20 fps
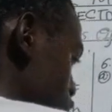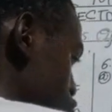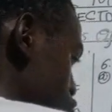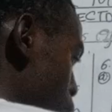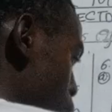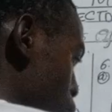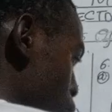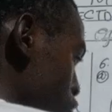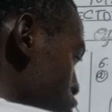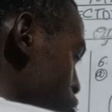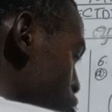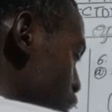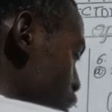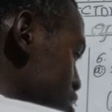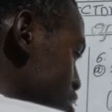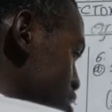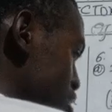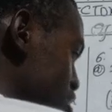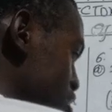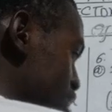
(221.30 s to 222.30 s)
So I'm going to
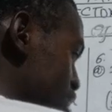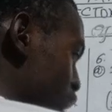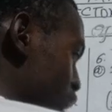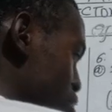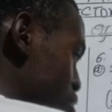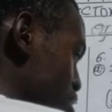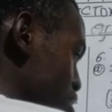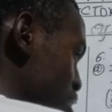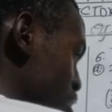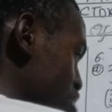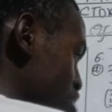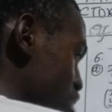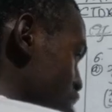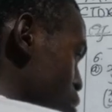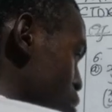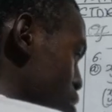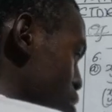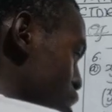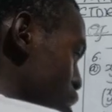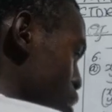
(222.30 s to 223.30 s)
write it down here so that we